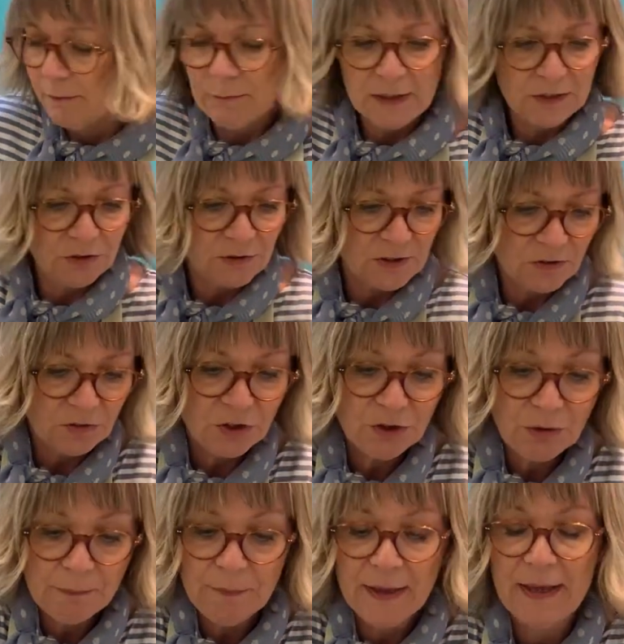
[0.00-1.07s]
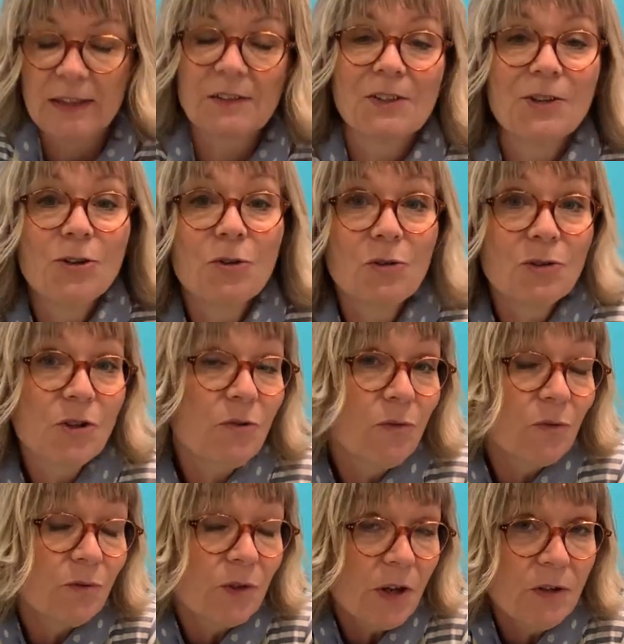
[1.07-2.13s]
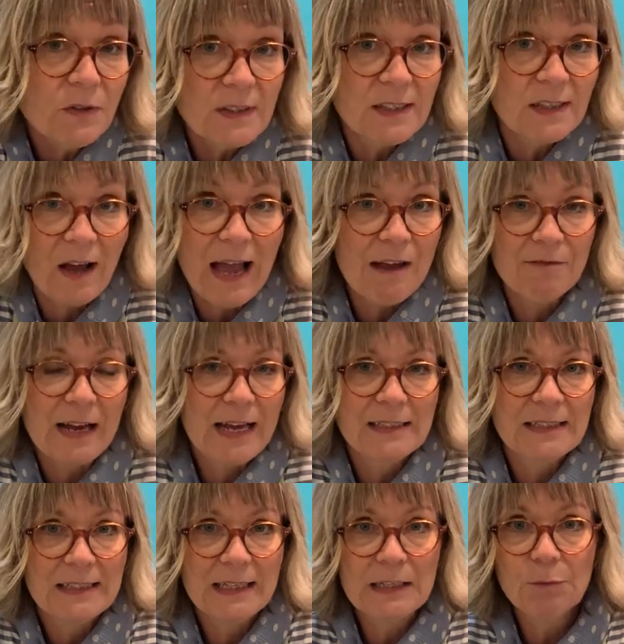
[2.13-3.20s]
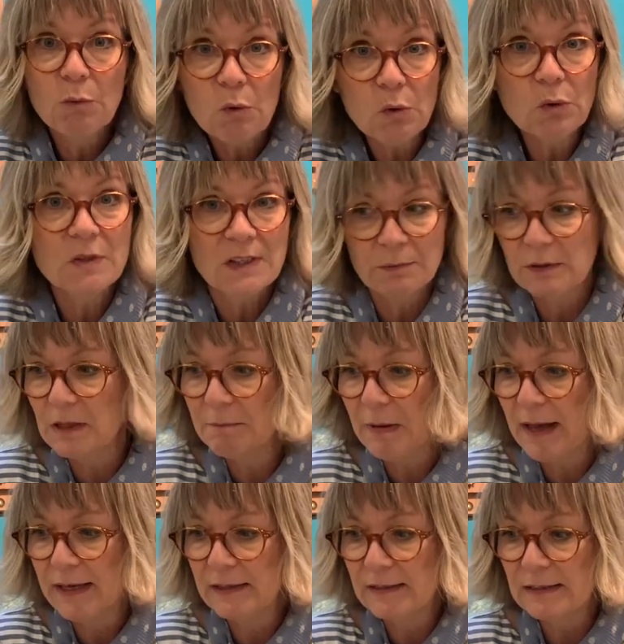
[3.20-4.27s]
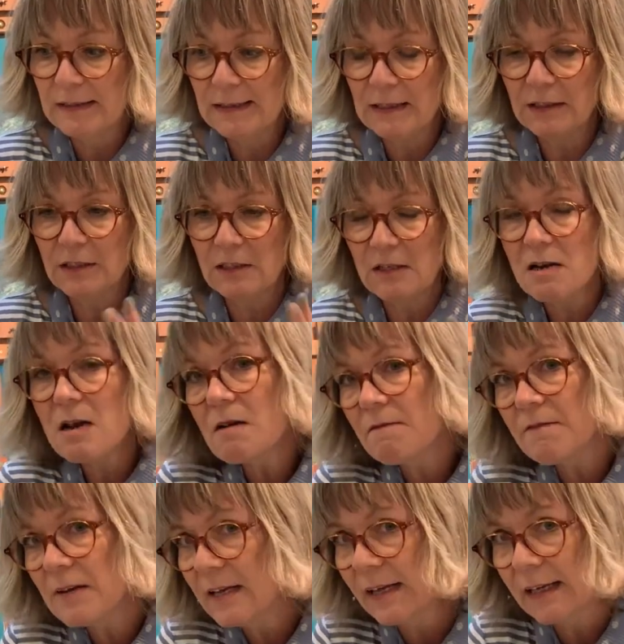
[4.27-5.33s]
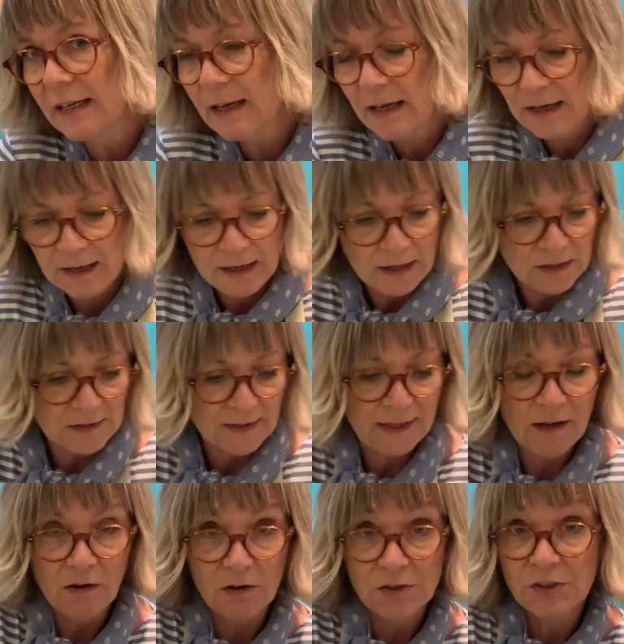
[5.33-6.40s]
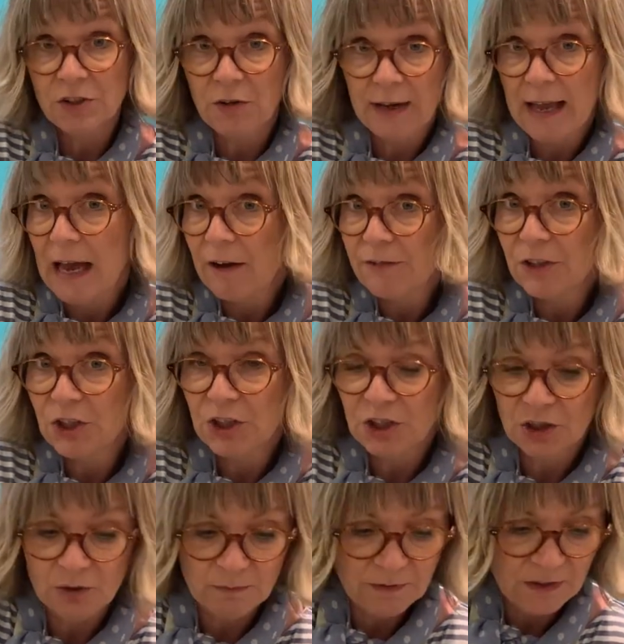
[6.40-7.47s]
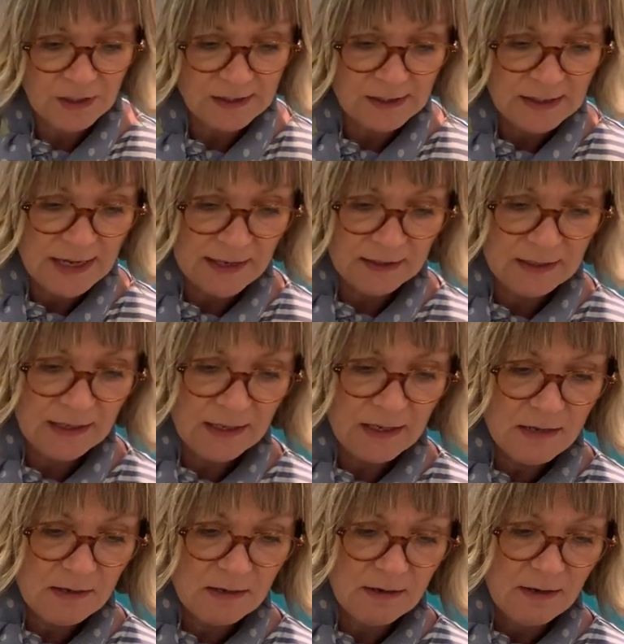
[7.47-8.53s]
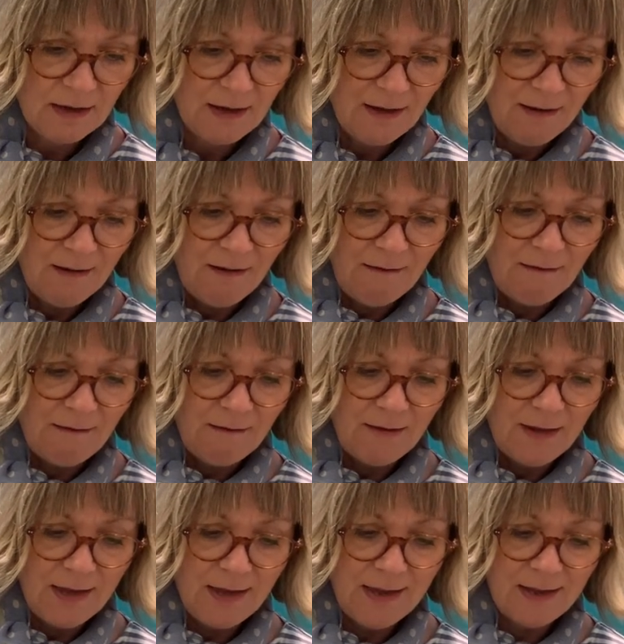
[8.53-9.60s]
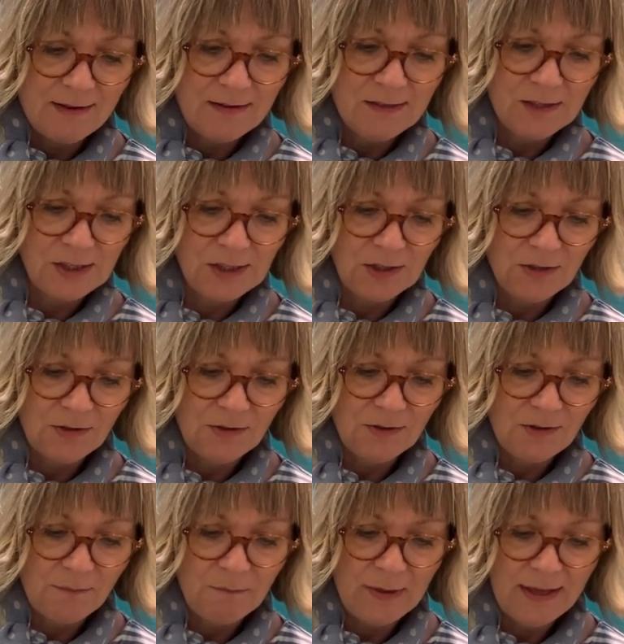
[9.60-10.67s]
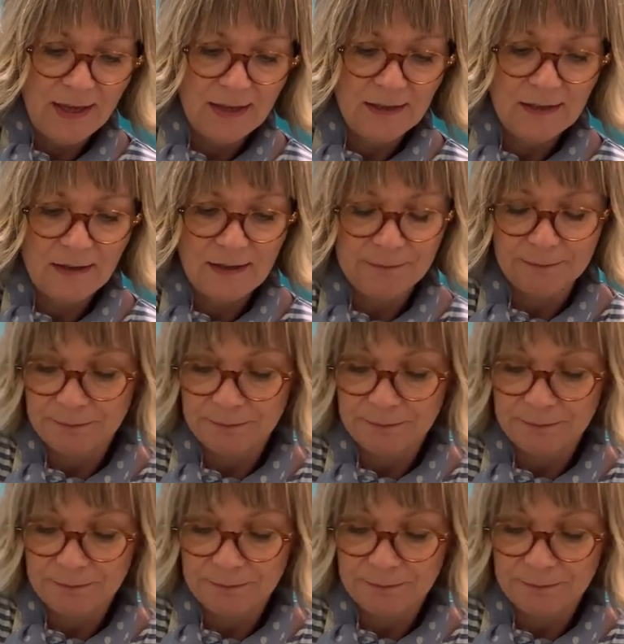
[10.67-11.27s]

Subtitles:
Make sure it's not dripping. So you'll notice that I haven't added any water with the paints because they're just lovely as they are straight out of the tube for this technique. into the pink.